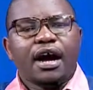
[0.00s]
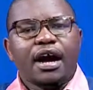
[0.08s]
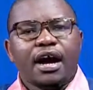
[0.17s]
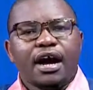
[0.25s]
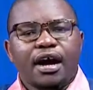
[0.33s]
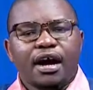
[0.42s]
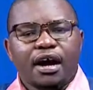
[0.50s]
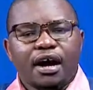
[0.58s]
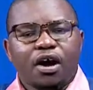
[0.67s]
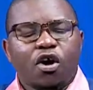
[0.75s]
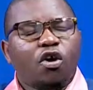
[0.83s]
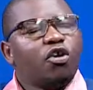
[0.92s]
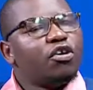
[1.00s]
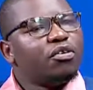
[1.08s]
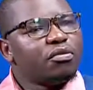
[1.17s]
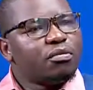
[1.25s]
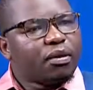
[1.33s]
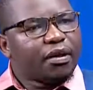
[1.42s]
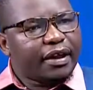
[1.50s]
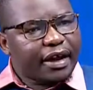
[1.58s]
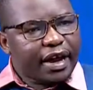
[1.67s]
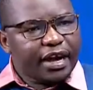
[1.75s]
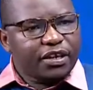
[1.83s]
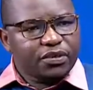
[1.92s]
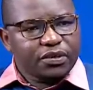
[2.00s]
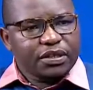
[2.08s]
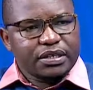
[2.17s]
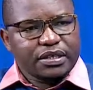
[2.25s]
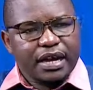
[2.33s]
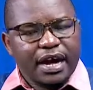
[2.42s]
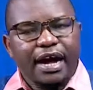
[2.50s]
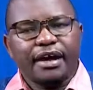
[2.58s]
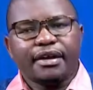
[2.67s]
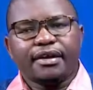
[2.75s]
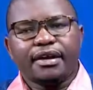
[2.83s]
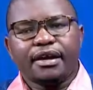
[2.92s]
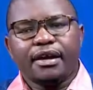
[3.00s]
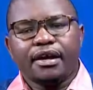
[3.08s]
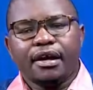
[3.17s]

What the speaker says: all the countries, and